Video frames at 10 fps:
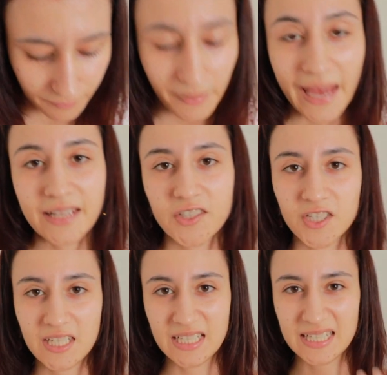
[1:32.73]

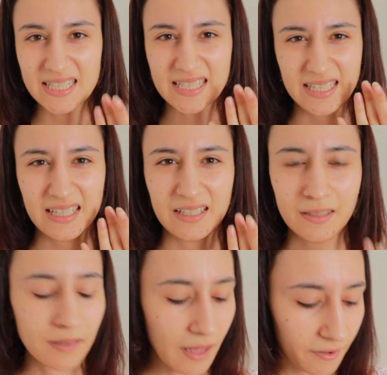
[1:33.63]
patchy
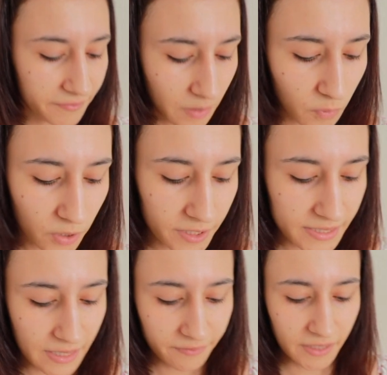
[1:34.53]
skin
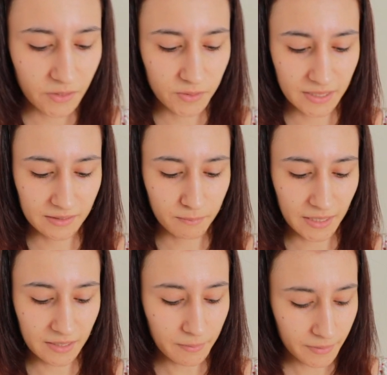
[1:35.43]
afterwards, after using
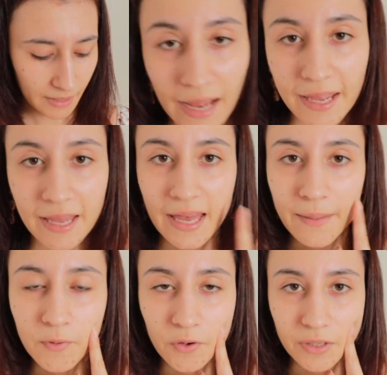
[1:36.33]
makeup. I
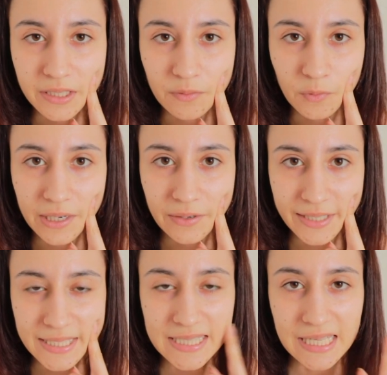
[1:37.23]
am already
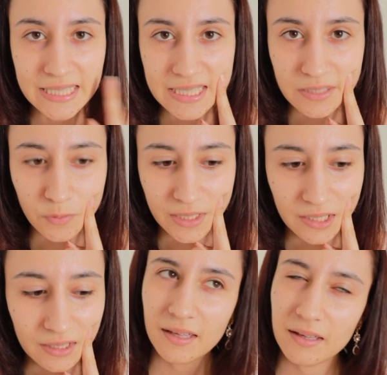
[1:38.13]
wearing
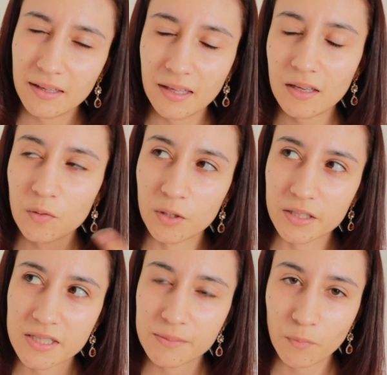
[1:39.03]
sunscreen
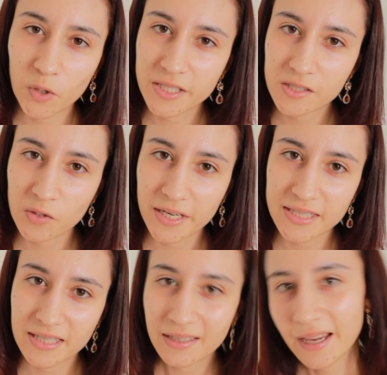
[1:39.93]
equals
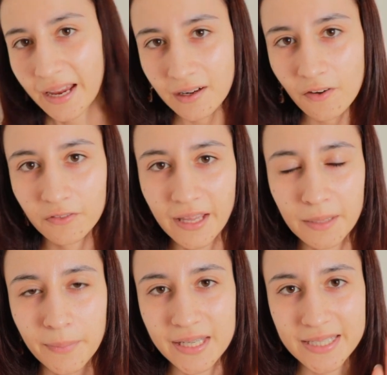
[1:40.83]
moisturizer, kind of.
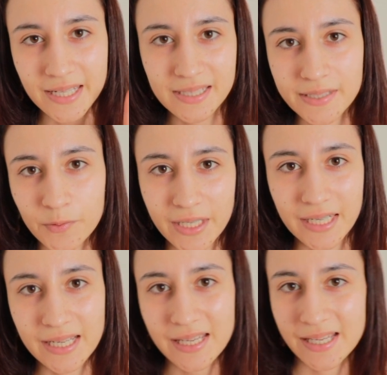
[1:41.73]
Like, my
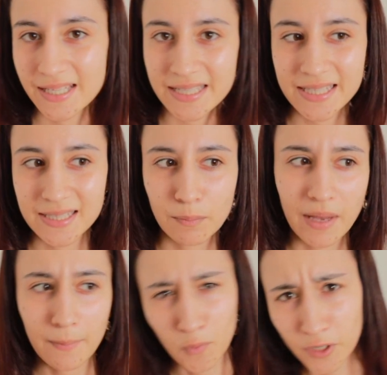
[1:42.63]
sunscreen is
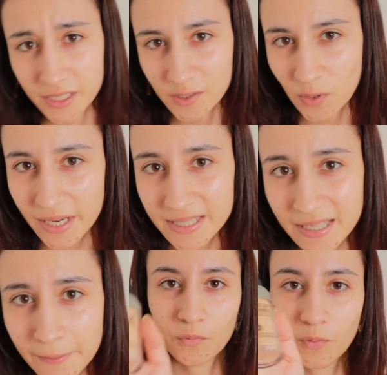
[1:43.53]
my
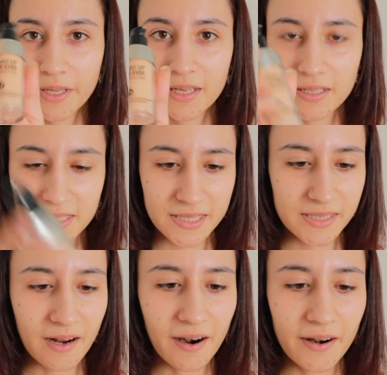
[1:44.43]
moisturizer. We're gonna
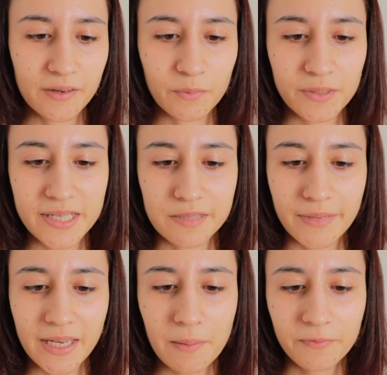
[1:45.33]
start with
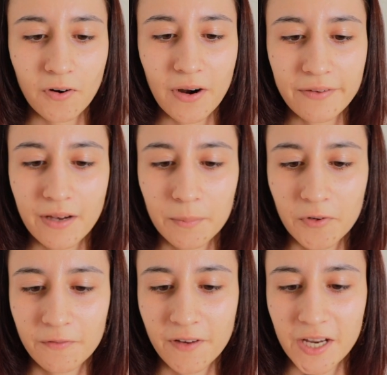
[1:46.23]
Makeup Forever
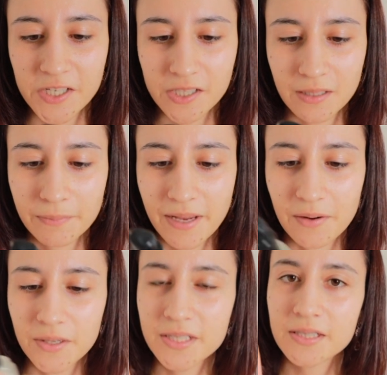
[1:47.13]
Professional
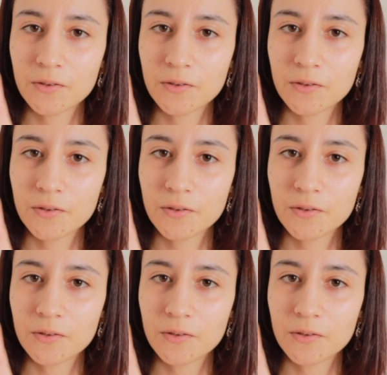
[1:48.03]
Paris